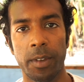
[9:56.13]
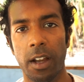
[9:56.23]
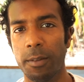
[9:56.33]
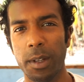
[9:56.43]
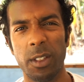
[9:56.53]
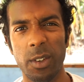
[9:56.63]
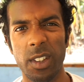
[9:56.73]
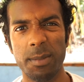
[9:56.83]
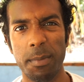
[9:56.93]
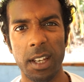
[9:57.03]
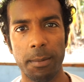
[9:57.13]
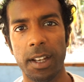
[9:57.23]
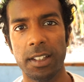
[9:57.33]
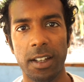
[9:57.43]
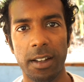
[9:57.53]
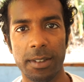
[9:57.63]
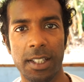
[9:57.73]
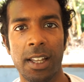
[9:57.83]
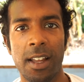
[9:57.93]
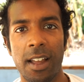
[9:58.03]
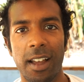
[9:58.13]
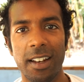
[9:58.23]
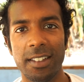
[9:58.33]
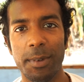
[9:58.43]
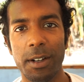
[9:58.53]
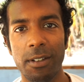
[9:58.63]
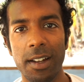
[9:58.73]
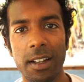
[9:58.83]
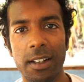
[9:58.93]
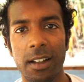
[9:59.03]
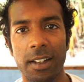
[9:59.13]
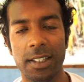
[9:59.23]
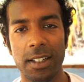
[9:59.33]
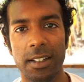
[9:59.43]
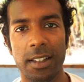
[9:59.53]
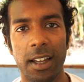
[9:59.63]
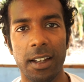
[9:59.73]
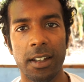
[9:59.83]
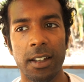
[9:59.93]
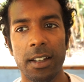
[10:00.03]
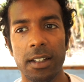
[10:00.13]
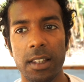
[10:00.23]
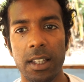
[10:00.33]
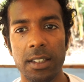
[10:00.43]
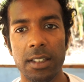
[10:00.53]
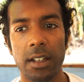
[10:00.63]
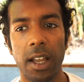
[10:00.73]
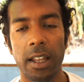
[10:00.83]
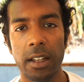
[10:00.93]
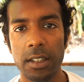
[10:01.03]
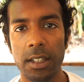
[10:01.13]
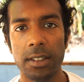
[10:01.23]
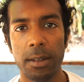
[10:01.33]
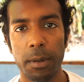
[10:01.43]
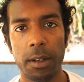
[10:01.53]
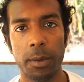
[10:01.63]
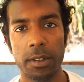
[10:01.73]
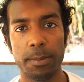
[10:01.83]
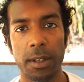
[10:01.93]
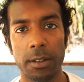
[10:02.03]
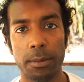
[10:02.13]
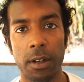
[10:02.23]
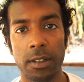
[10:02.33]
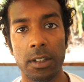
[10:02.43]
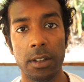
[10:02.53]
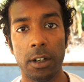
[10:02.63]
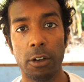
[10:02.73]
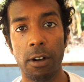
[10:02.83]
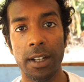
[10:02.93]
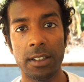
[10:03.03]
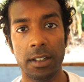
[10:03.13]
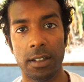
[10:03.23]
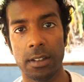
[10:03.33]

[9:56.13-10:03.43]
I've been through this many, many times, and it's about recognizing that this energy simply wants to be expressed to the greater